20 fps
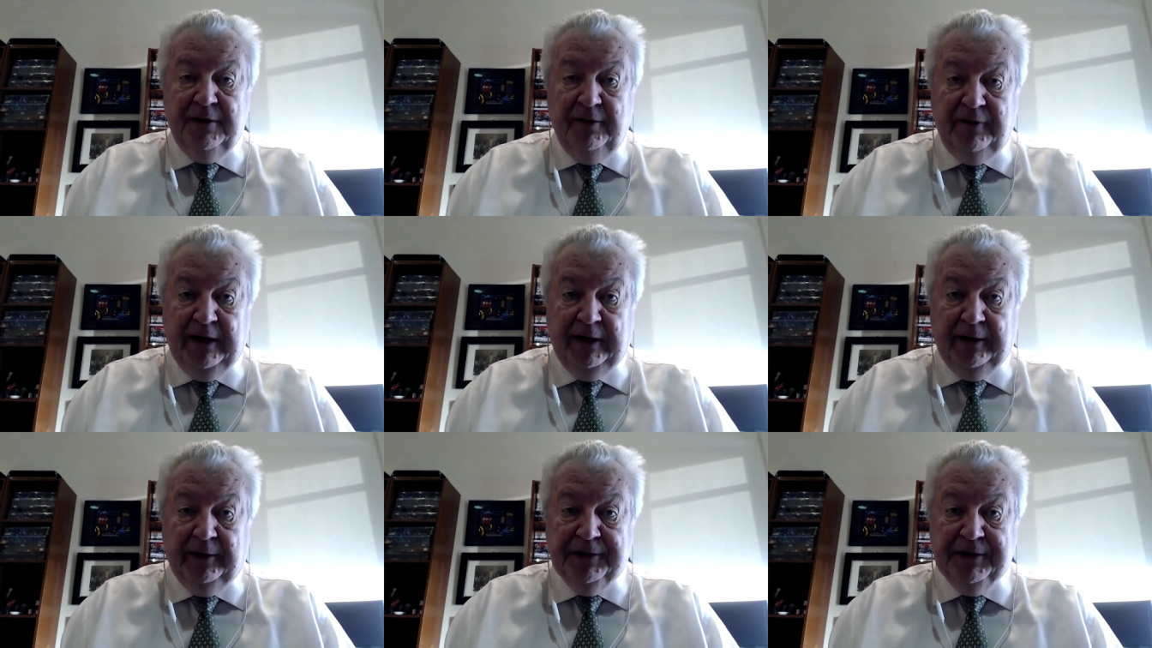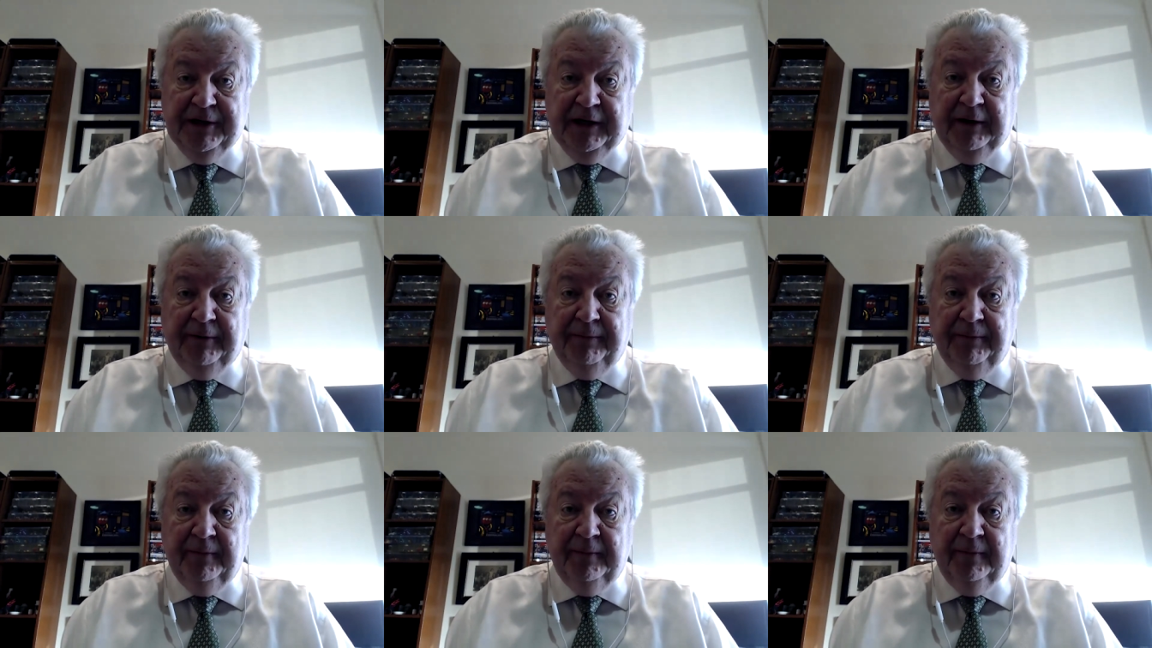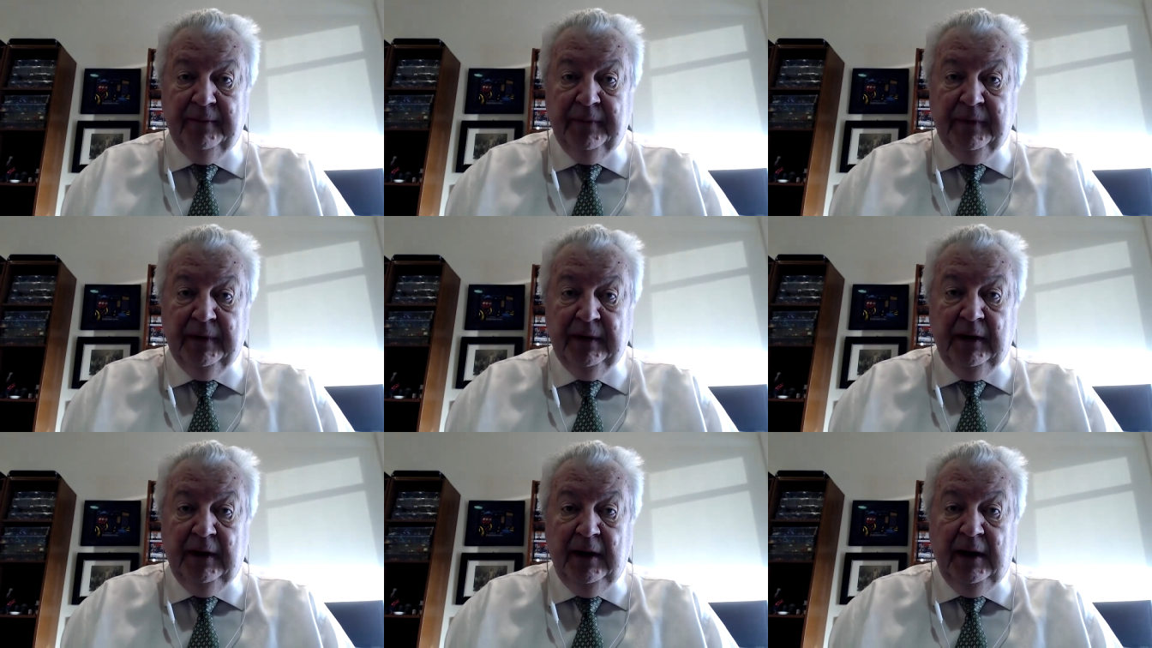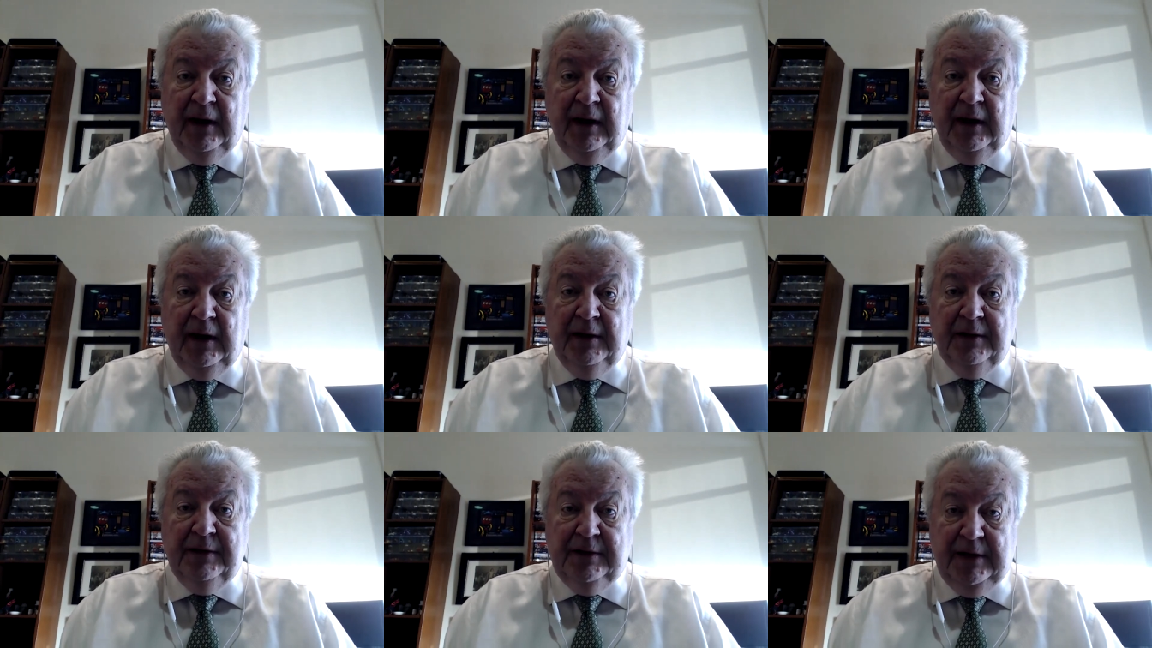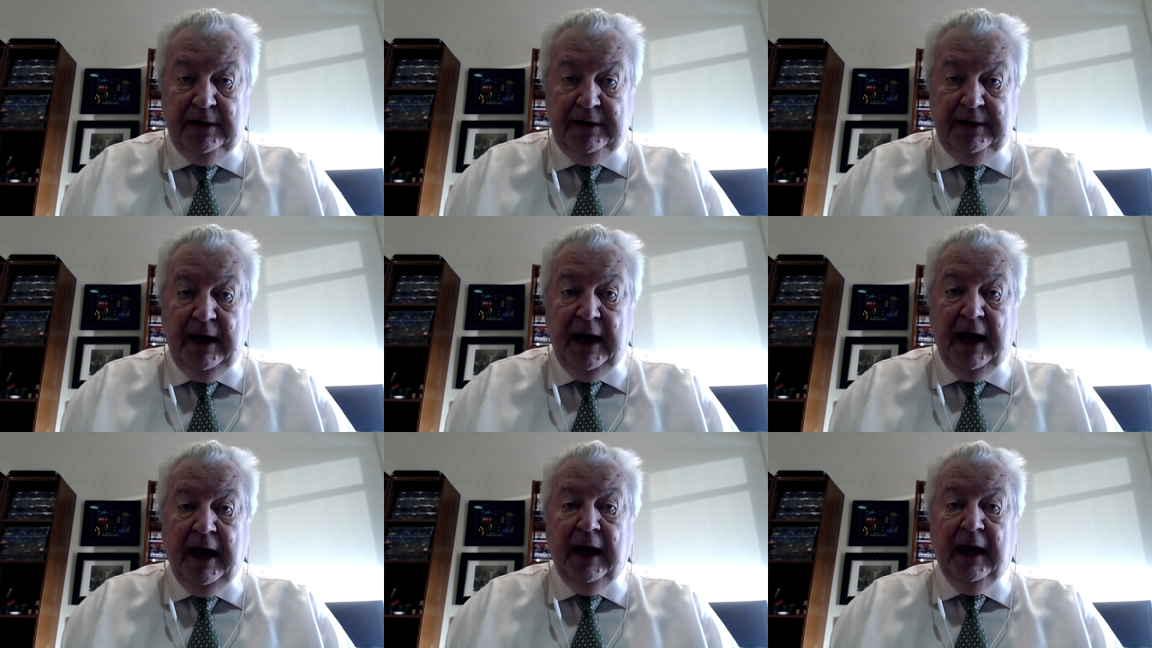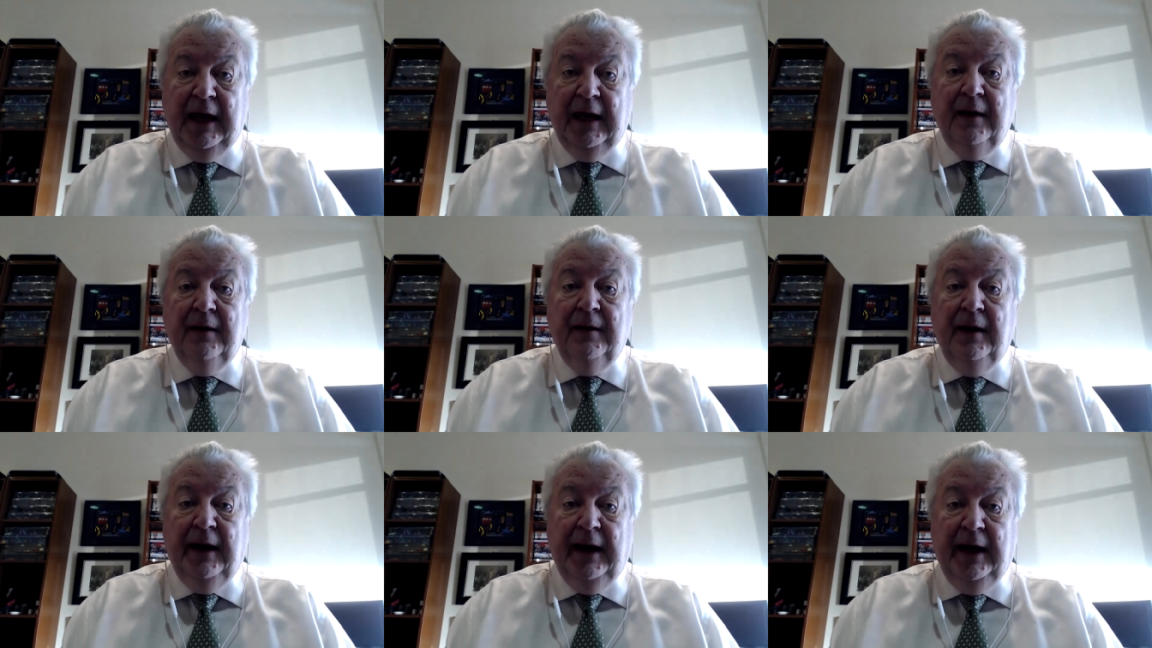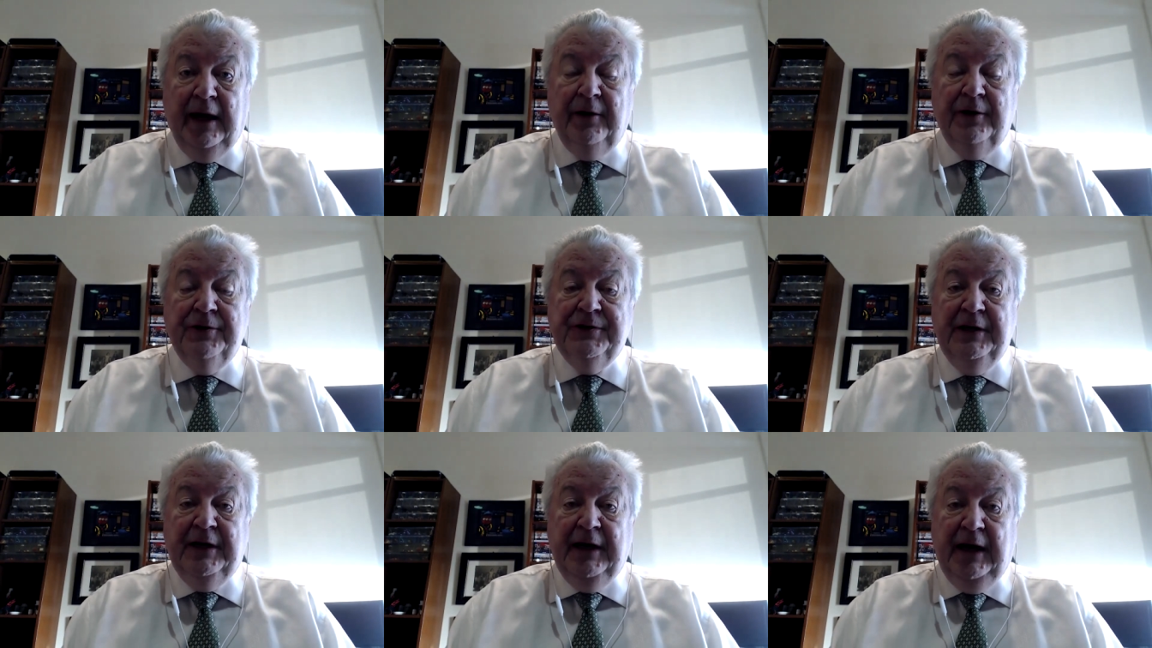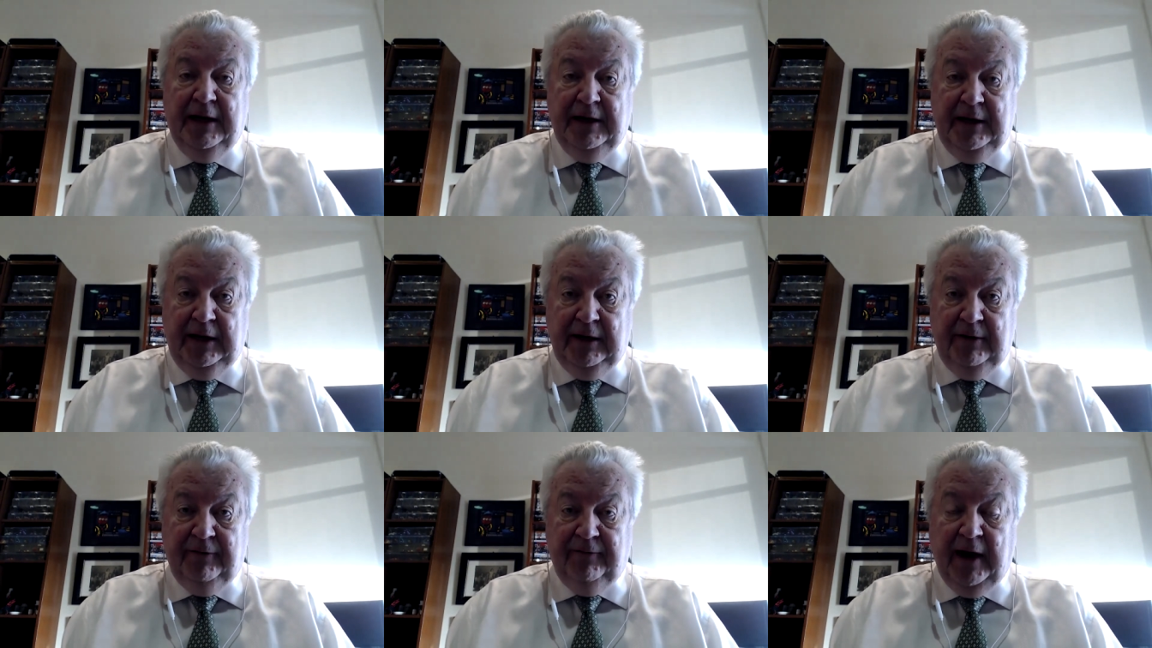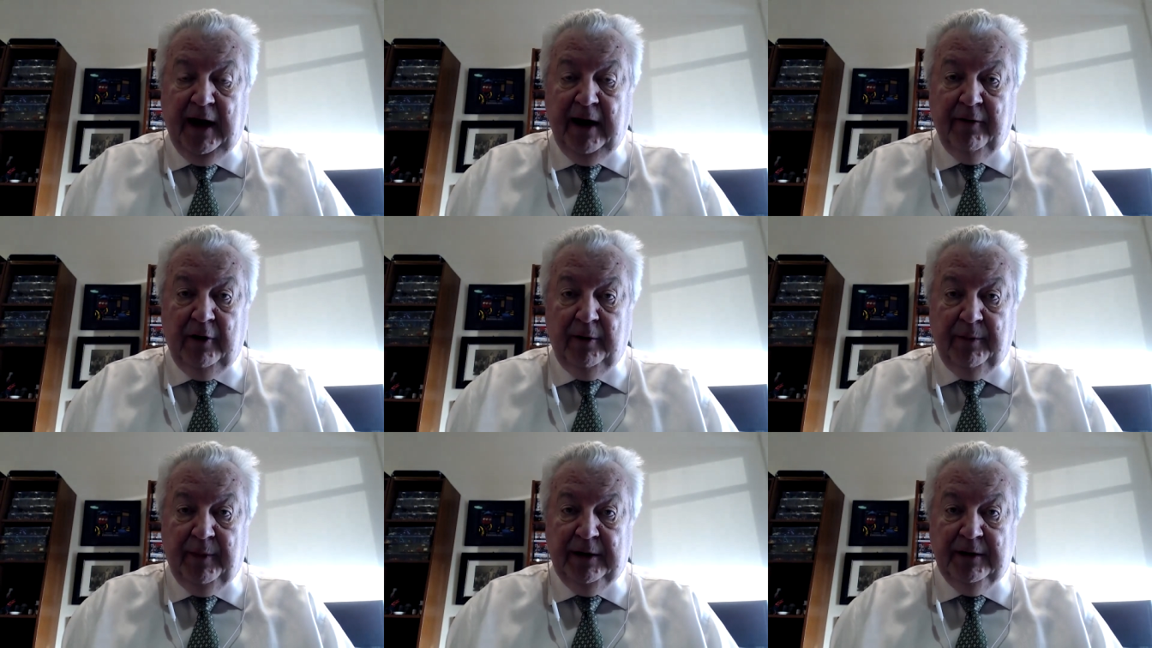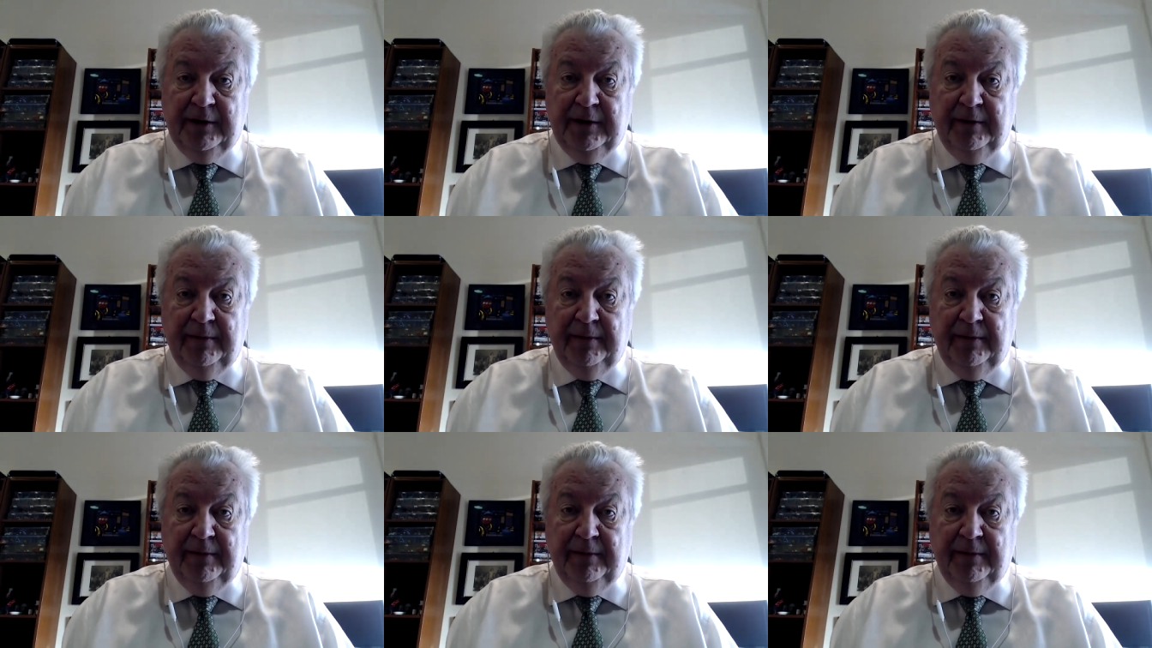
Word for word: of energy. Today, energy and the environment